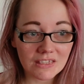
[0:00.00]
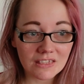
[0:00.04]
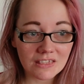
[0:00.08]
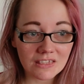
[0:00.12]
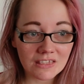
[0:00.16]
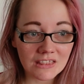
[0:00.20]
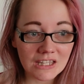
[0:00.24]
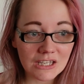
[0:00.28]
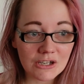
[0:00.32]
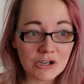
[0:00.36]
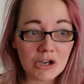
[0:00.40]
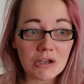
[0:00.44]

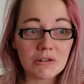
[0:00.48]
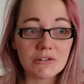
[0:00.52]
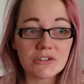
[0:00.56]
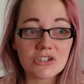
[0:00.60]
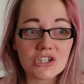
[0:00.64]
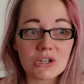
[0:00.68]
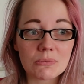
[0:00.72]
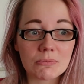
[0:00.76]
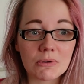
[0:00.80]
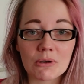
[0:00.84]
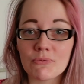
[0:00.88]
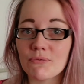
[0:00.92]
the
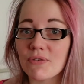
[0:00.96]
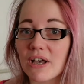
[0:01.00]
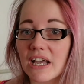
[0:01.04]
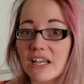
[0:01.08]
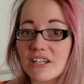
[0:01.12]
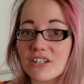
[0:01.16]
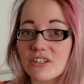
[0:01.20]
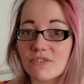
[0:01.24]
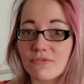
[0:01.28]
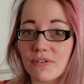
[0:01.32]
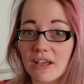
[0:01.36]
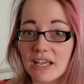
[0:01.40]
concept of
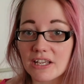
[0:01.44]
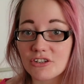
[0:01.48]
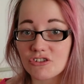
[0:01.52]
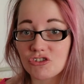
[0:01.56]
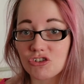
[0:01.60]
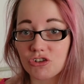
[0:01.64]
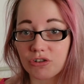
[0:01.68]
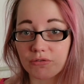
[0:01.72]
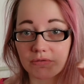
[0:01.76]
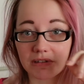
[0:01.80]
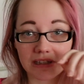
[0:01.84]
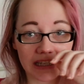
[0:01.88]
fast
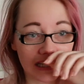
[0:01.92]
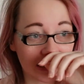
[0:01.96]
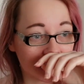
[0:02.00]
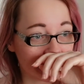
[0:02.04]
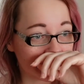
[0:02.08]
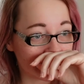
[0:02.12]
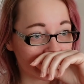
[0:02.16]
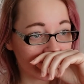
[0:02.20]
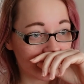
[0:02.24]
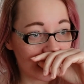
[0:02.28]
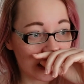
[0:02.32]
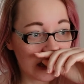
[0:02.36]
fashion.
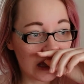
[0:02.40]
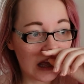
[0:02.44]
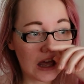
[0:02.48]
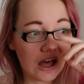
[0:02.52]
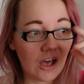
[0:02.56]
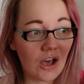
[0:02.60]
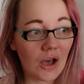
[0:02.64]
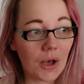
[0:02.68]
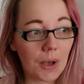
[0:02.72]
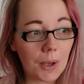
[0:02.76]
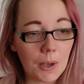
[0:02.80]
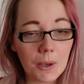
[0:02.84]
Like,
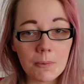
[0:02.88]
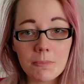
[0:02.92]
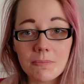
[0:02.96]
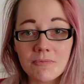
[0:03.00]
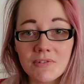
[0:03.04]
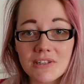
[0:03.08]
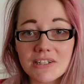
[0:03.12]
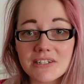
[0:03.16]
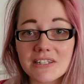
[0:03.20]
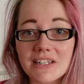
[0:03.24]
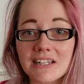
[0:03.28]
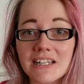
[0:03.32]

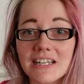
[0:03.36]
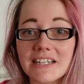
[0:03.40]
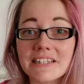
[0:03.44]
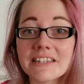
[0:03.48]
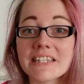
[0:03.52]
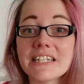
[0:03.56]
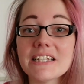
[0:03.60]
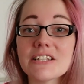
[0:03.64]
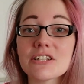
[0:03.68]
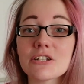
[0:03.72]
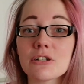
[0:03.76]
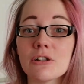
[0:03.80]
obviously, like
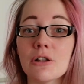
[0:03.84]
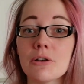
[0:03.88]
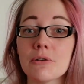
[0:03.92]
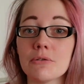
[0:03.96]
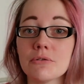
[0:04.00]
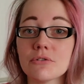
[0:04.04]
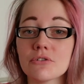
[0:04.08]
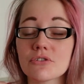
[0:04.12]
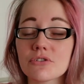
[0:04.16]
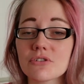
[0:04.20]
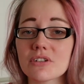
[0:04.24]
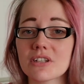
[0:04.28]
these
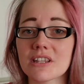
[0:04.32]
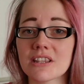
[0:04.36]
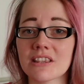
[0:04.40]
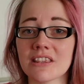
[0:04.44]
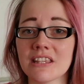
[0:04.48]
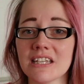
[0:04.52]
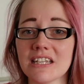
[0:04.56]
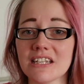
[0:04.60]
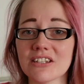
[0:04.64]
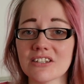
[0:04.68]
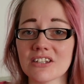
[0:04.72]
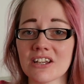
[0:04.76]
clothes,
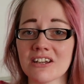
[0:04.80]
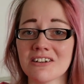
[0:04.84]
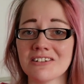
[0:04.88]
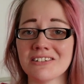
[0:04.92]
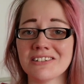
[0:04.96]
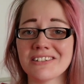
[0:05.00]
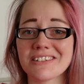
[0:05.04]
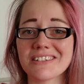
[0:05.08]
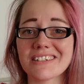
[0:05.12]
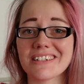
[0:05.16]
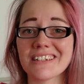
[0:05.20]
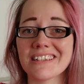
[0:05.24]
these
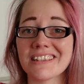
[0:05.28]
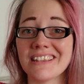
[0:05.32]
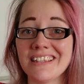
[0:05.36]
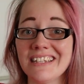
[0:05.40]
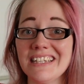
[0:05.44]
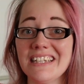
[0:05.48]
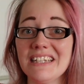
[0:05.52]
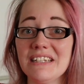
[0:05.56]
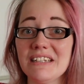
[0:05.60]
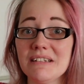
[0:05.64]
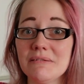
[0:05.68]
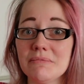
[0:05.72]
aren't
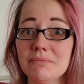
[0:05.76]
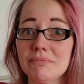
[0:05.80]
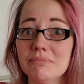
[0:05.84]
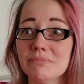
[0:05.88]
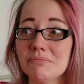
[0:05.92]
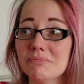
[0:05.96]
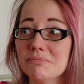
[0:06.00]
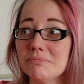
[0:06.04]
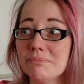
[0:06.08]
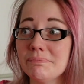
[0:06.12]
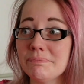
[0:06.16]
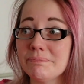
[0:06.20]
the
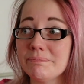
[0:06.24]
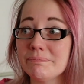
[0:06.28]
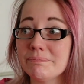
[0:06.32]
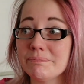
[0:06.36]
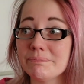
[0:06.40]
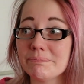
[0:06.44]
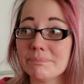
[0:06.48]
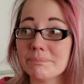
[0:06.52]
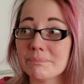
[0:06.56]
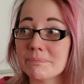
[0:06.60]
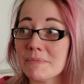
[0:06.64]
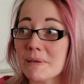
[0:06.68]

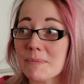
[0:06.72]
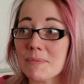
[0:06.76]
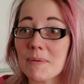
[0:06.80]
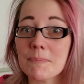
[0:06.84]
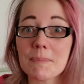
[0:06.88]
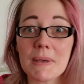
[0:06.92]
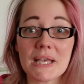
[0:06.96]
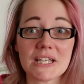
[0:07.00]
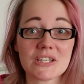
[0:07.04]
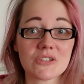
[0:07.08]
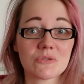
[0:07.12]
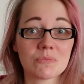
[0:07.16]
maybe
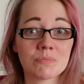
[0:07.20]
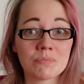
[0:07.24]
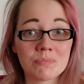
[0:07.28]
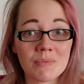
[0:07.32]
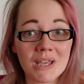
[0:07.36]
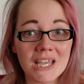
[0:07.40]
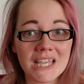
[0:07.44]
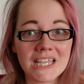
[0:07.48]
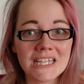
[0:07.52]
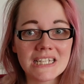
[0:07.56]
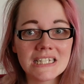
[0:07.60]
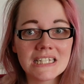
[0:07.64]
best
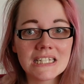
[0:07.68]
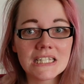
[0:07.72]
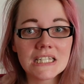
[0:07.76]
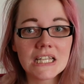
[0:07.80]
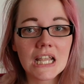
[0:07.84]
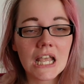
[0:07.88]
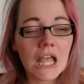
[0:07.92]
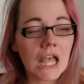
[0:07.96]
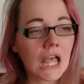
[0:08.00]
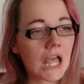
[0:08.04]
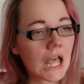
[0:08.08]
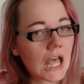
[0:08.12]
made.
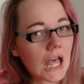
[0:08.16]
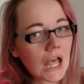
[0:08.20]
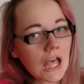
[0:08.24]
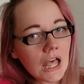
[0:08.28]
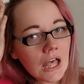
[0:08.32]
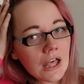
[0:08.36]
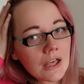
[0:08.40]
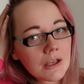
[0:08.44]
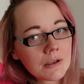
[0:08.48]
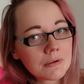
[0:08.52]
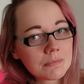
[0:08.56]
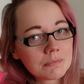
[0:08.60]

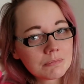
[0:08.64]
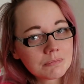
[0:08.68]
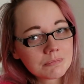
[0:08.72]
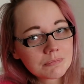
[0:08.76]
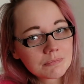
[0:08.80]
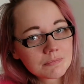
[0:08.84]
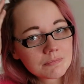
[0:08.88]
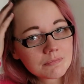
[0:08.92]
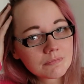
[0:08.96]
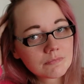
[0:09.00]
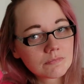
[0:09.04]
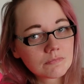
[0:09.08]
My
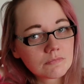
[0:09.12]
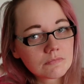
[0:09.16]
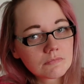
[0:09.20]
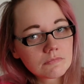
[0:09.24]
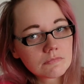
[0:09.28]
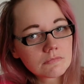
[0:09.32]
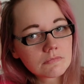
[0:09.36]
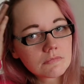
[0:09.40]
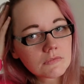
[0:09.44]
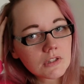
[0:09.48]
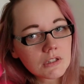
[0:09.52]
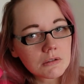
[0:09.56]

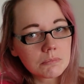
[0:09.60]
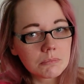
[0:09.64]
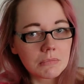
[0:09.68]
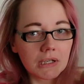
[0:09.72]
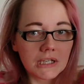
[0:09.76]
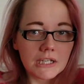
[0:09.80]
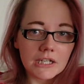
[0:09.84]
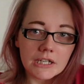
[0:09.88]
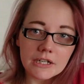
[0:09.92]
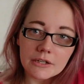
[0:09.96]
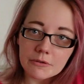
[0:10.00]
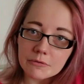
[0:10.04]

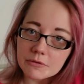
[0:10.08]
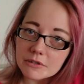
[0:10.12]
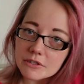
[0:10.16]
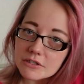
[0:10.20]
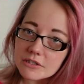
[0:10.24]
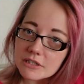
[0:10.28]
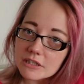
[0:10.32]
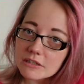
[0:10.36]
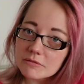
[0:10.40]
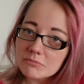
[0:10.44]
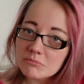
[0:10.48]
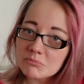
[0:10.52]
hair
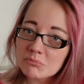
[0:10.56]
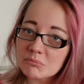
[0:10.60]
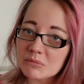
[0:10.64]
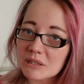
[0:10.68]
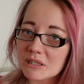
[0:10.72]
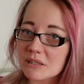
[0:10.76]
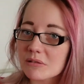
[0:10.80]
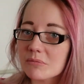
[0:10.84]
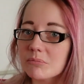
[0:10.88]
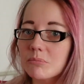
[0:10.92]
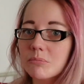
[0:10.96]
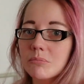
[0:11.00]
is like
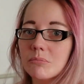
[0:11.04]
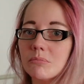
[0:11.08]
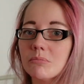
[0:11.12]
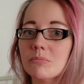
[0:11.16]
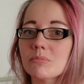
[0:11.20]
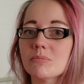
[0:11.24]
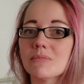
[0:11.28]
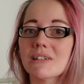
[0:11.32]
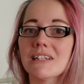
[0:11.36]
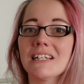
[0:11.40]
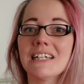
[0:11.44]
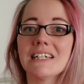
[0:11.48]
meh.
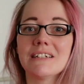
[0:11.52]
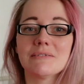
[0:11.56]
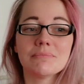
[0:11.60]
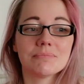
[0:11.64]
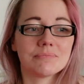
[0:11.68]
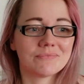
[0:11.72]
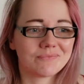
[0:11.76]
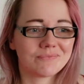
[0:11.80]
Like,